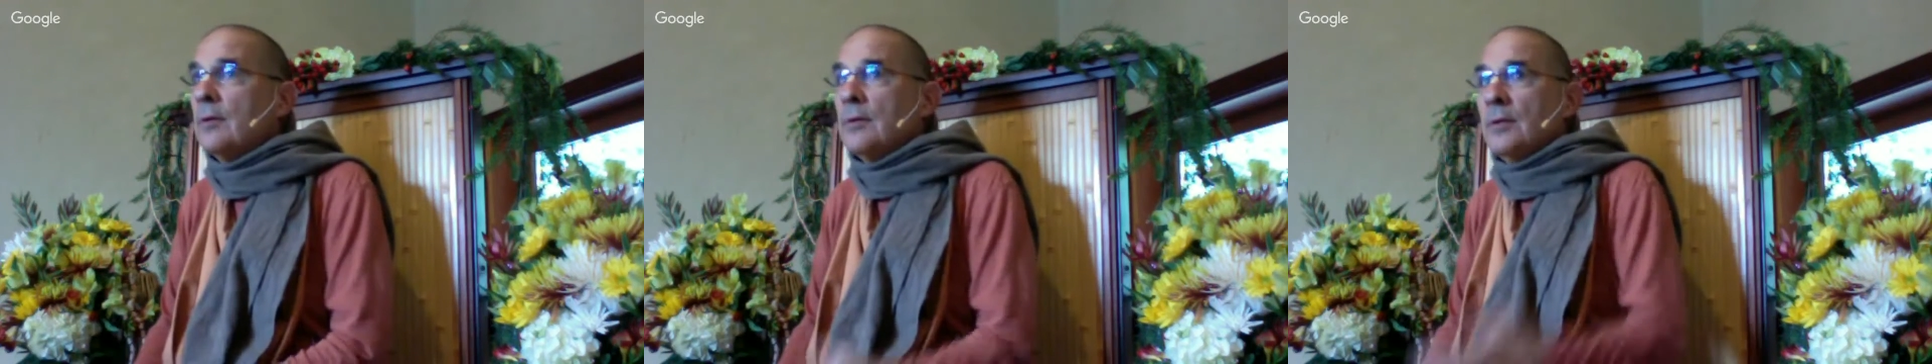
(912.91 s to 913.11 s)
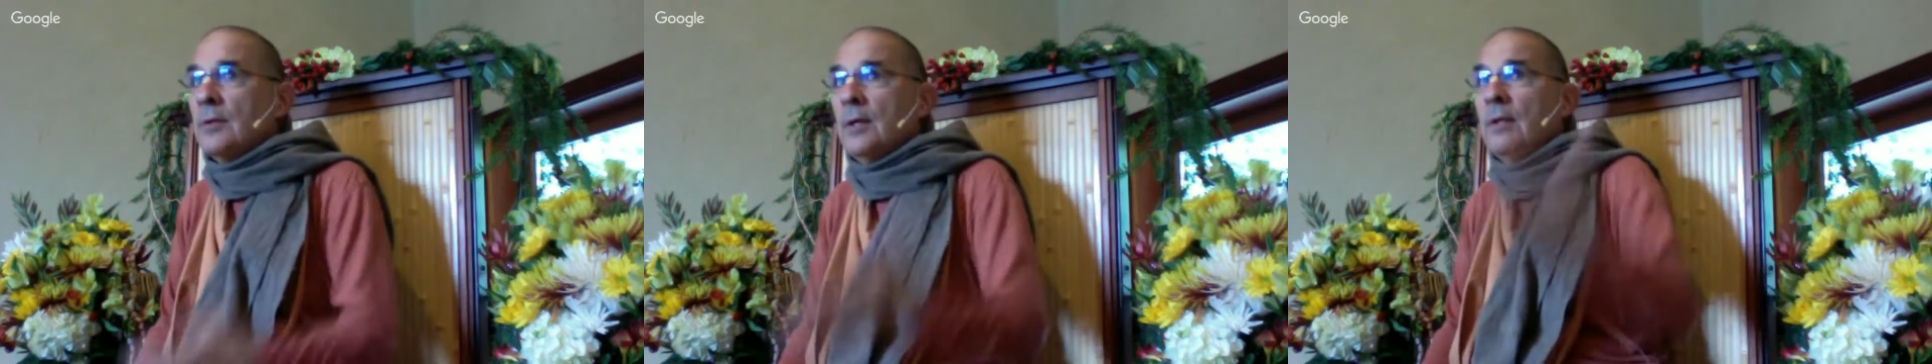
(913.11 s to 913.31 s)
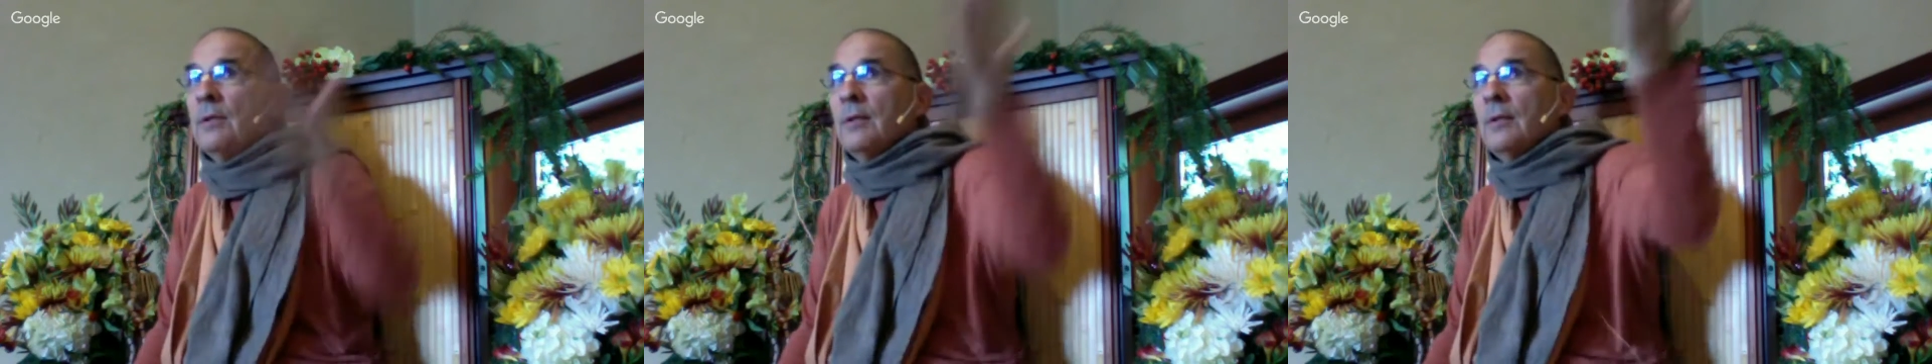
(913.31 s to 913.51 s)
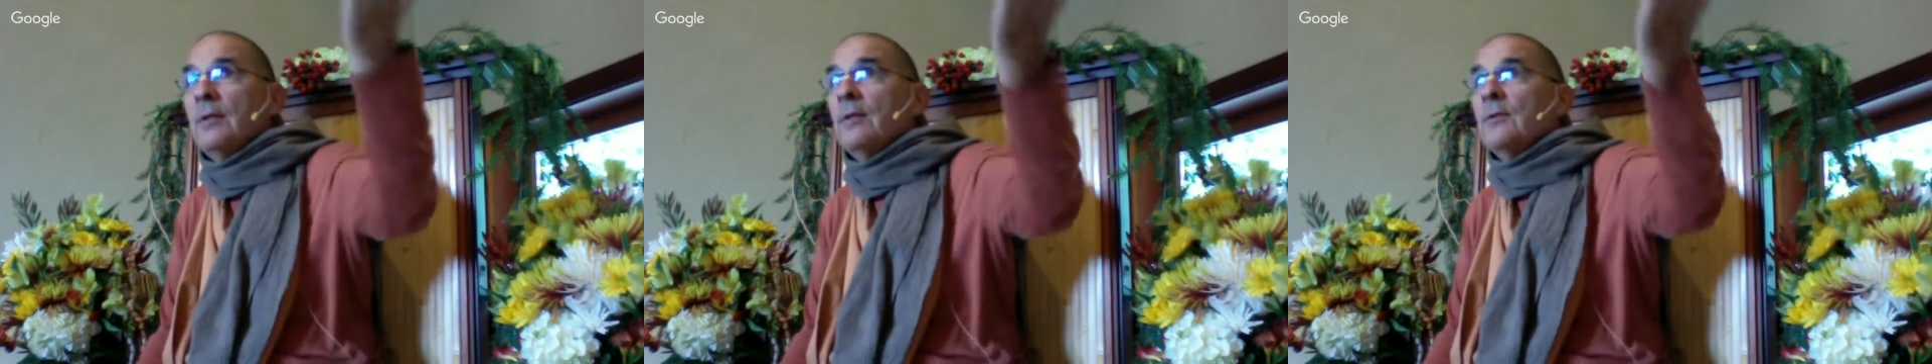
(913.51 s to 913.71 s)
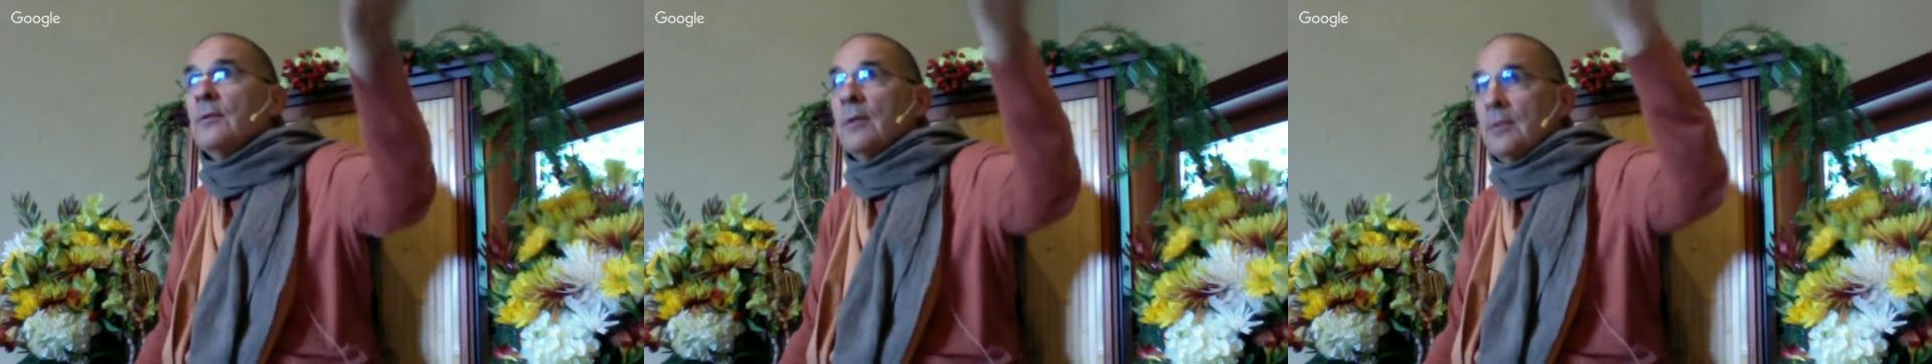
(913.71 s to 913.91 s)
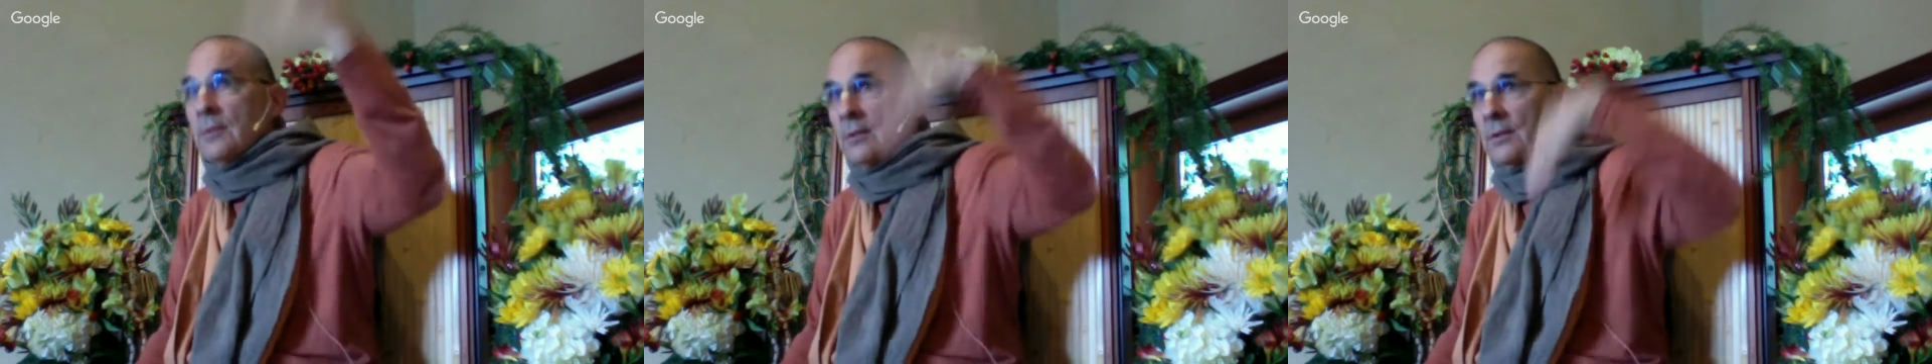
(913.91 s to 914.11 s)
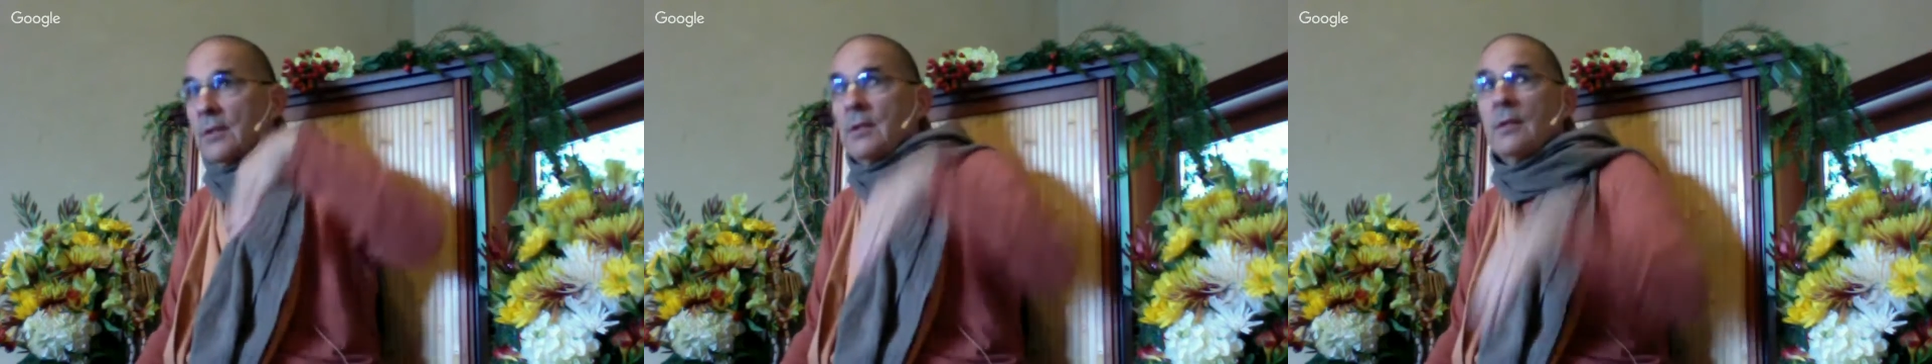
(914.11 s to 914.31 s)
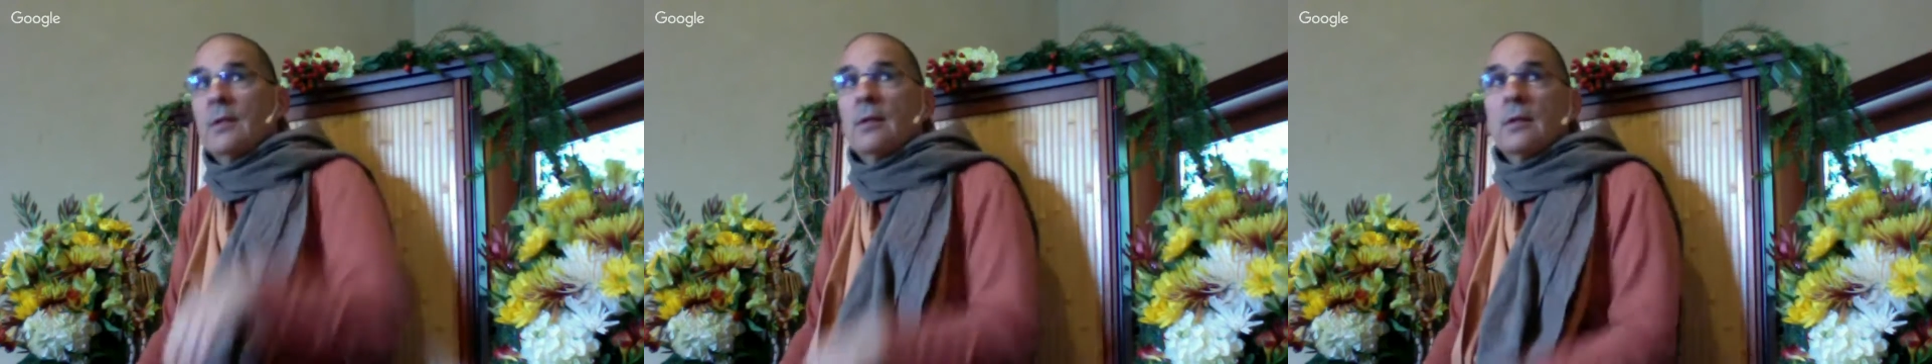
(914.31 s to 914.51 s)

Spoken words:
That is, as I say,